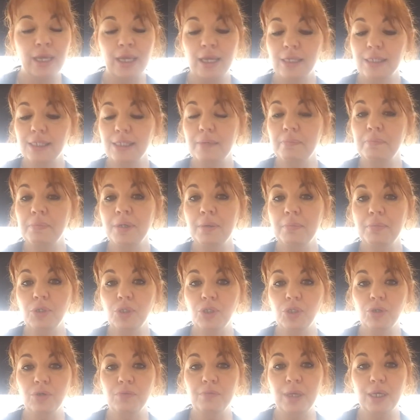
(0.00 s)
Tip number
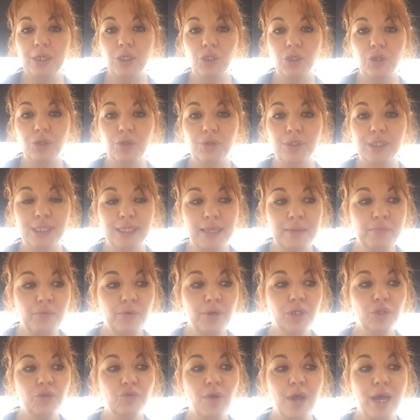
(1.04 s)
2, make sure your summary
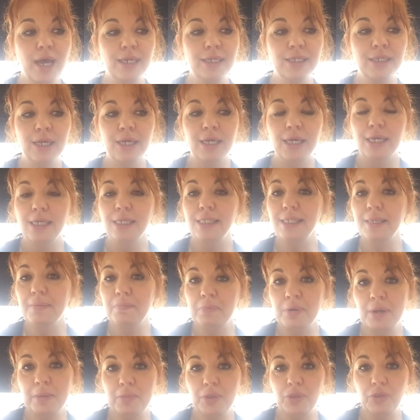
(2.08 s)
is right. Tip
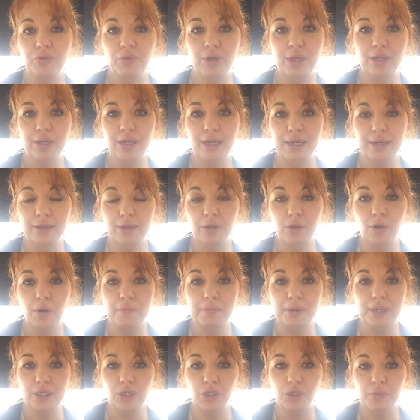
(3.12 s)
number 3,
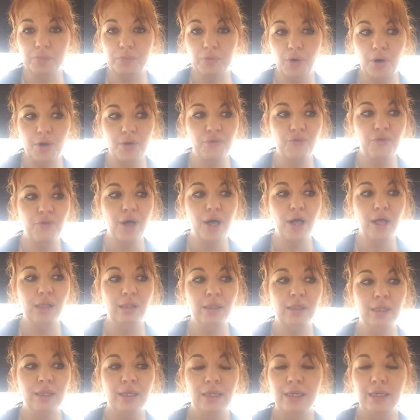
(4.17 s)
complete your profile.